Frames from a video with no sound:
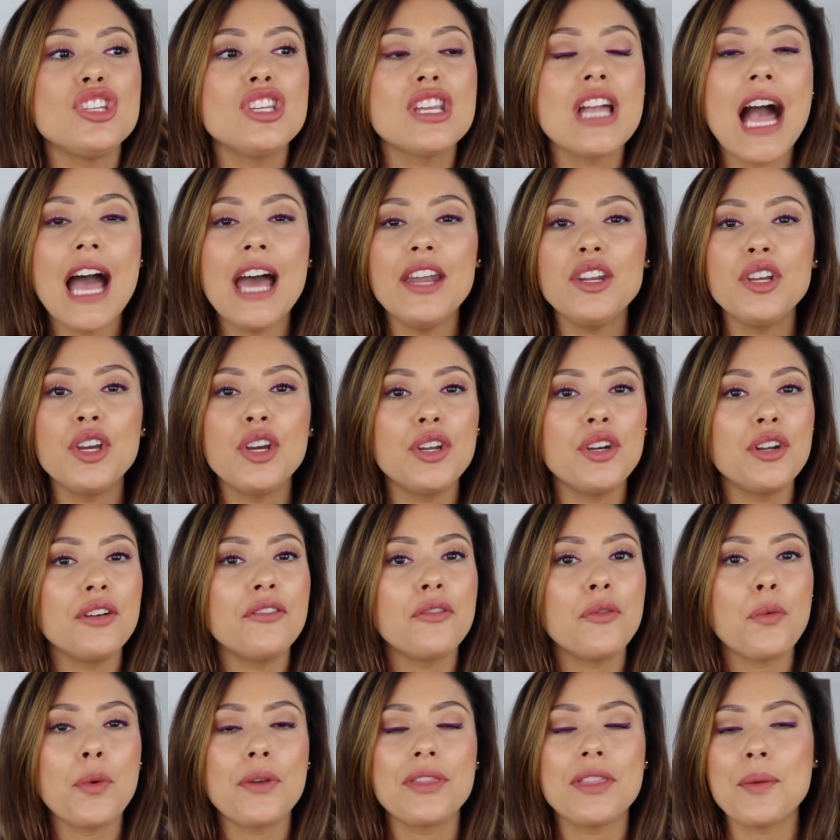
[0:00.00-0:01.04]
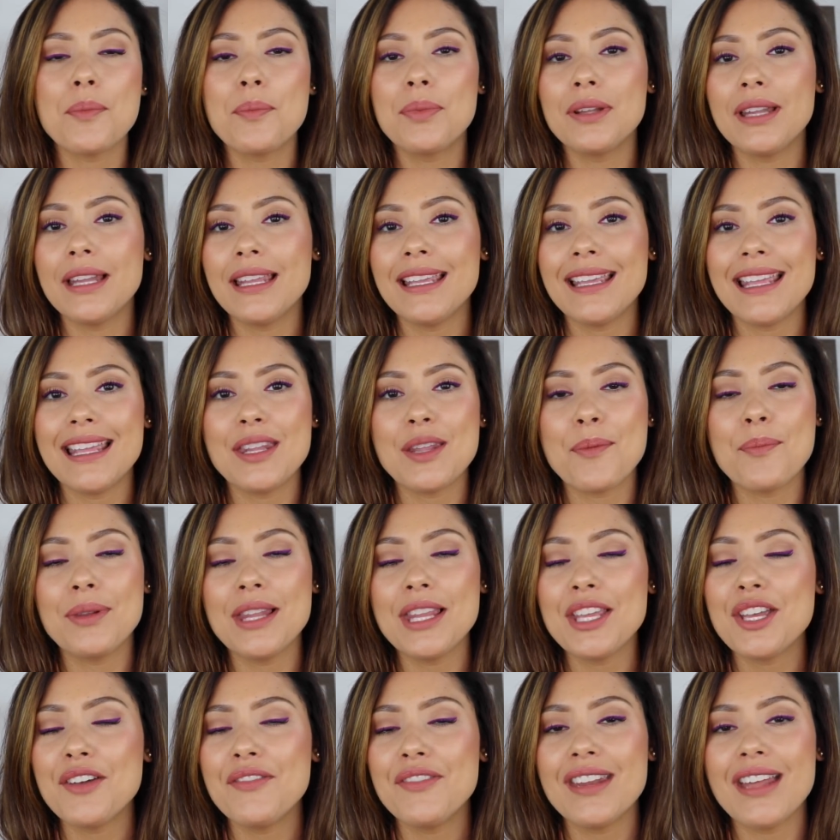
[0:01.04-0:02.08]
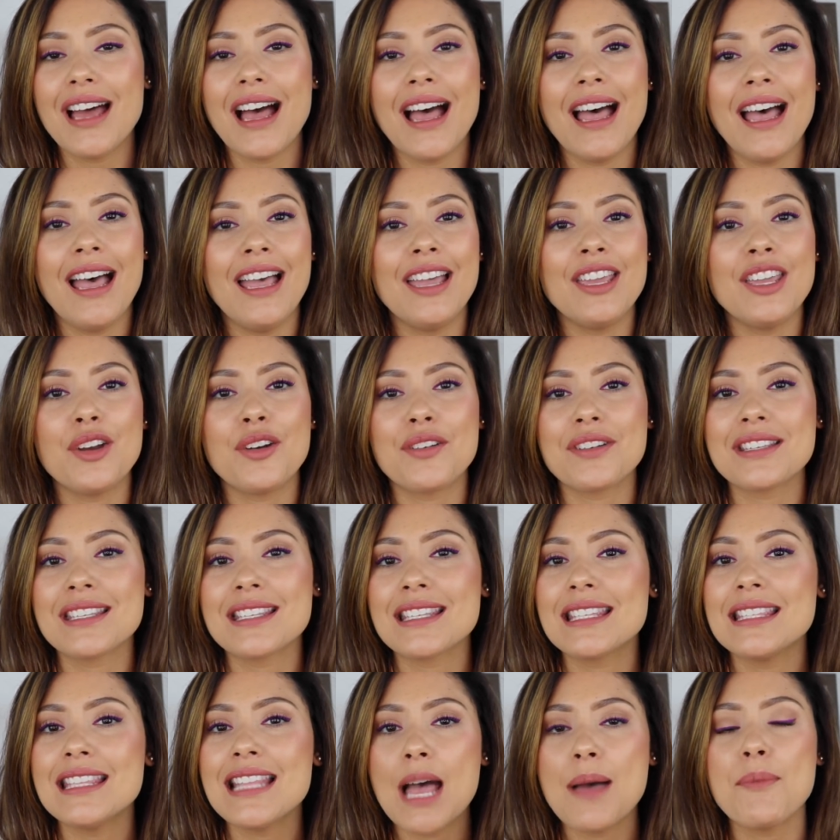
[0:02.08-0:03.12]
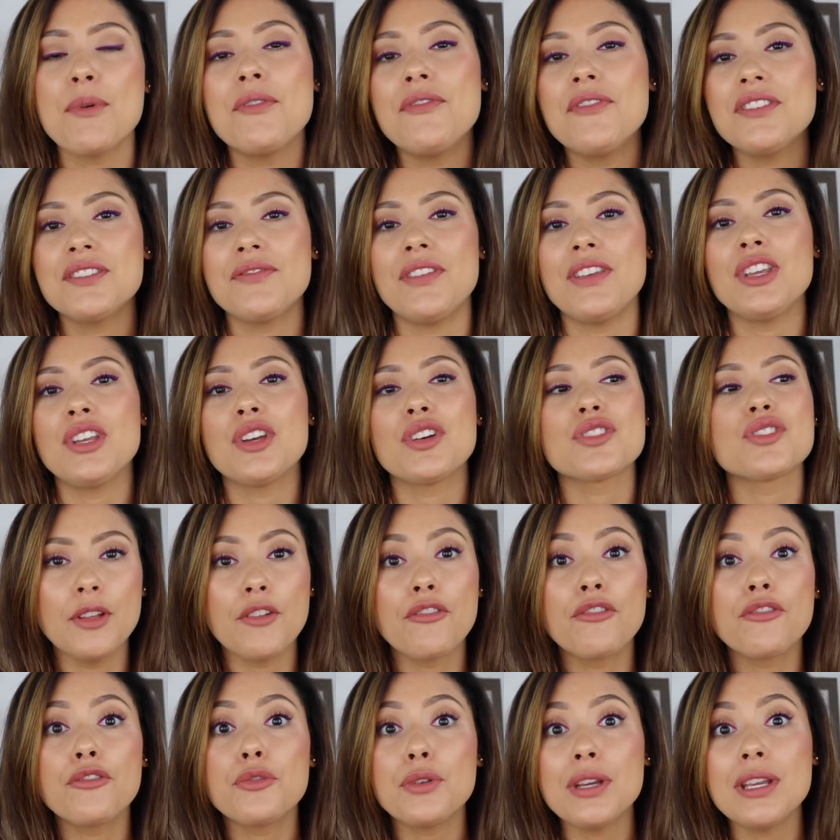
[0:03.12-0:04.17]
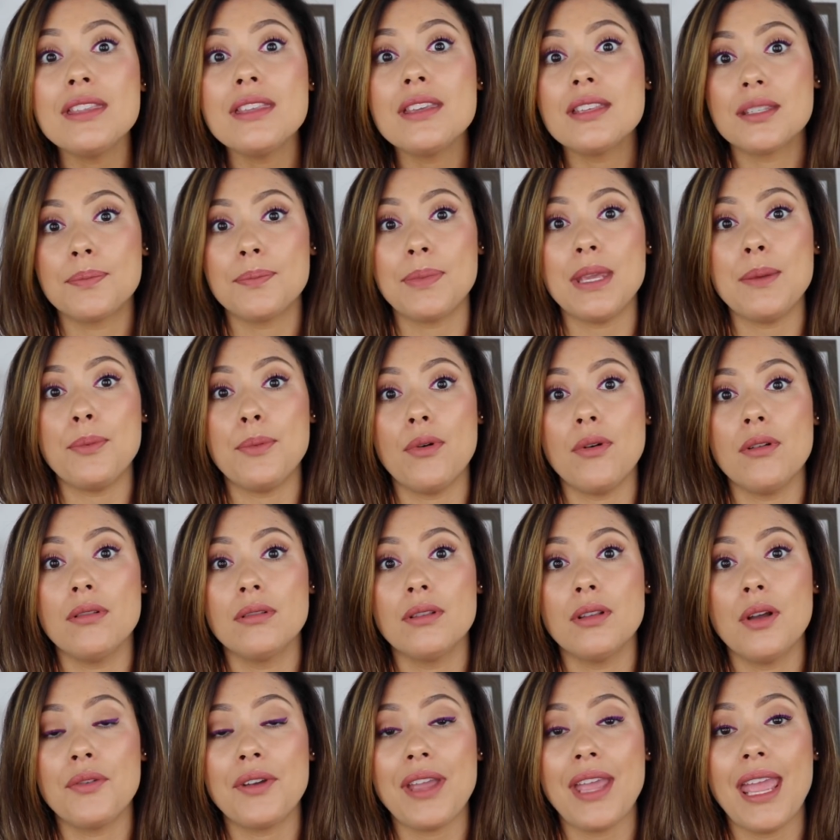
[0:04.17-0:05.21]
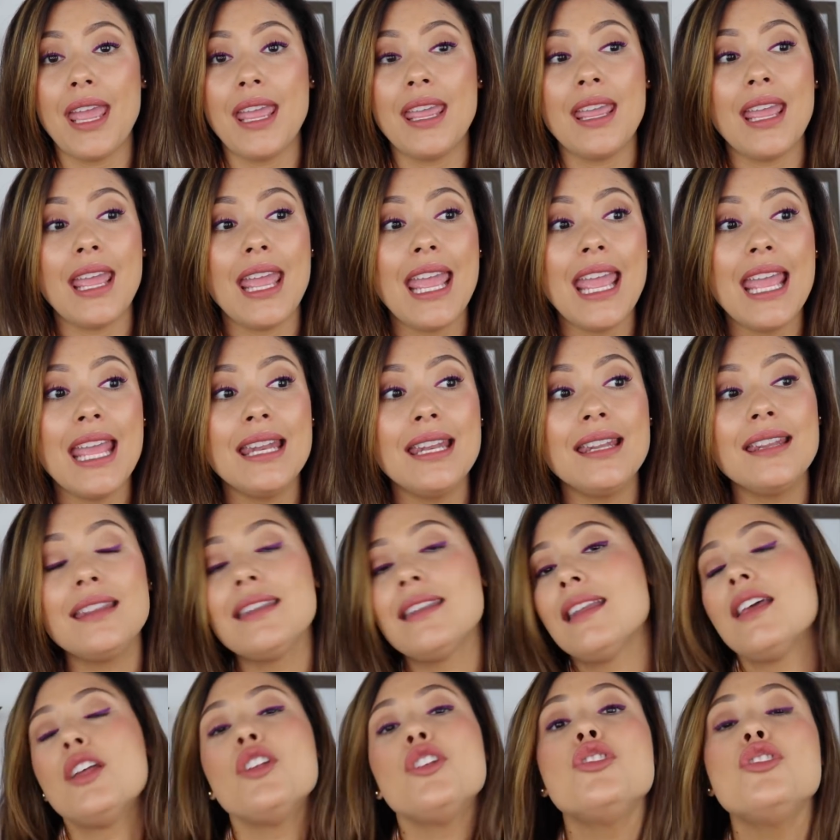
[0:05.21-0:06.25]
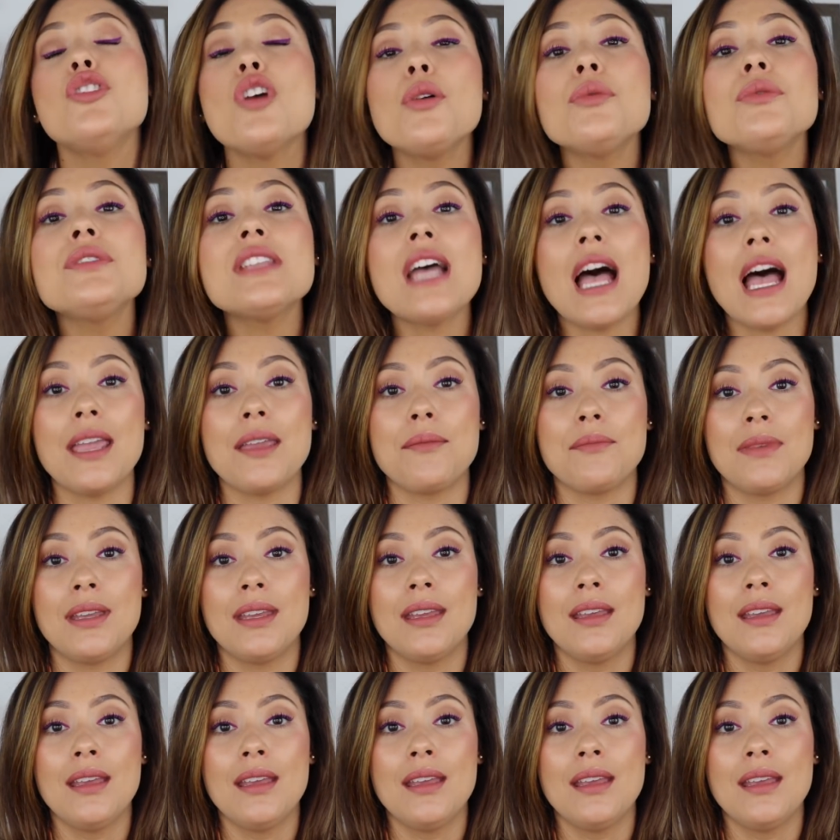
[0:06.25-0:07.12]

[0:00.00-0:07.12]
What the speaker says: God could have, with a blink, in the blink of an eye or a snap of his fingers, free these people, okay, in no time.